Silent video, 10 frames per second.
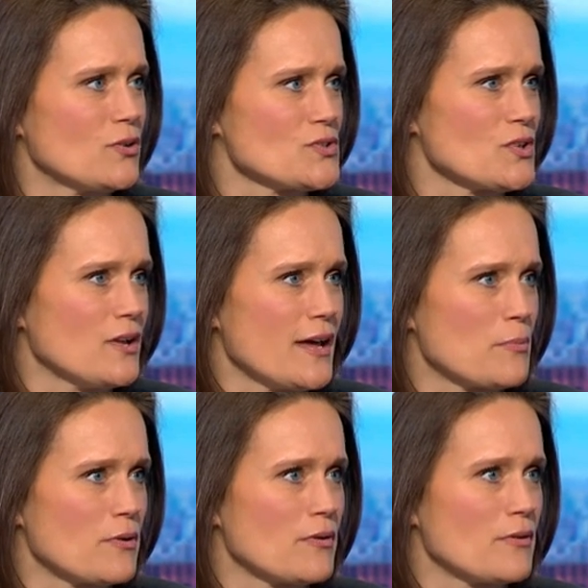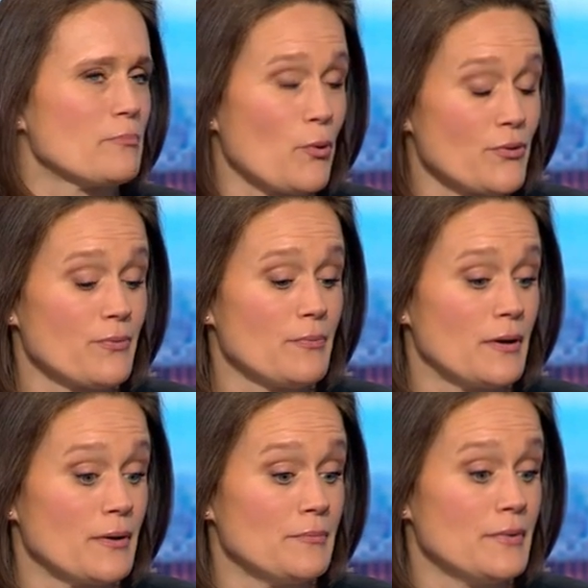and then also labor, both
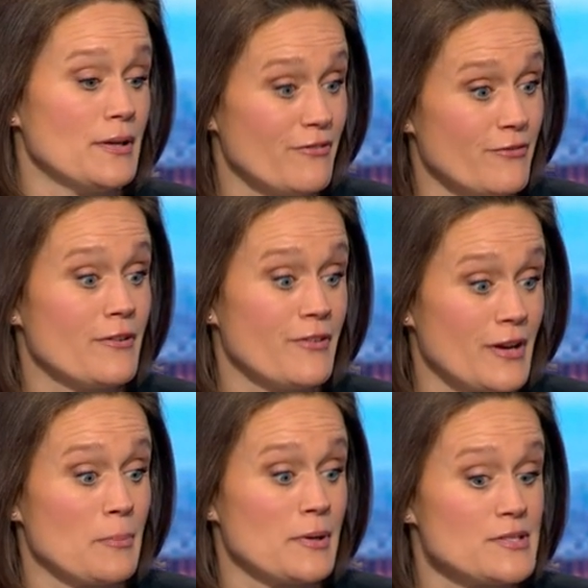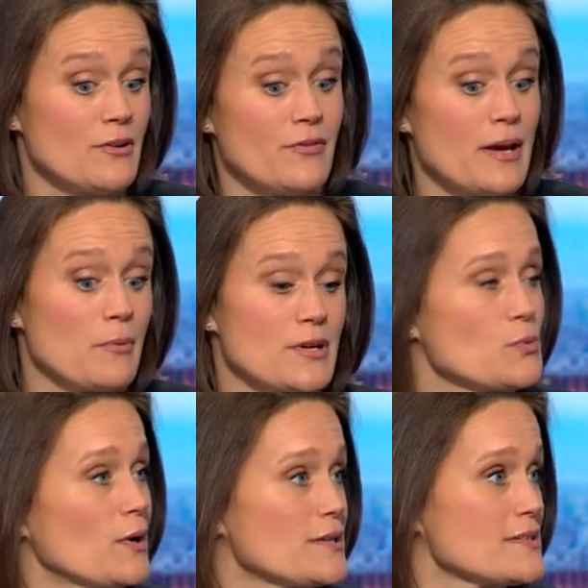in availability of labor
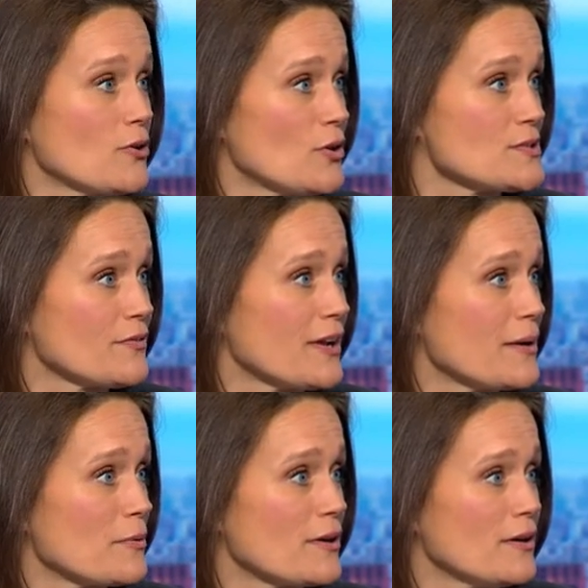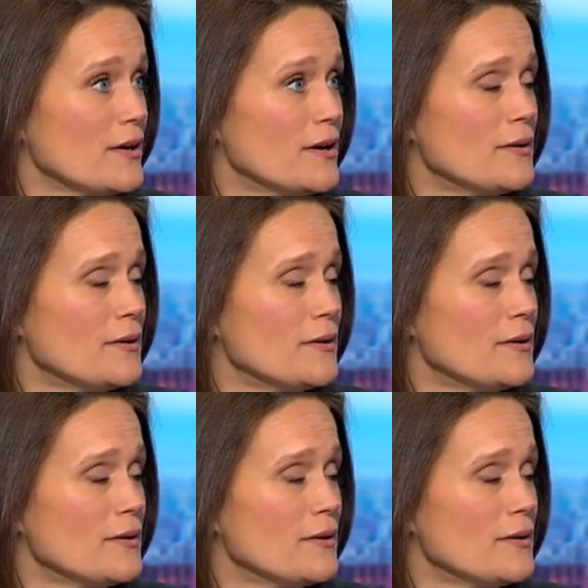as well as the cost of labor.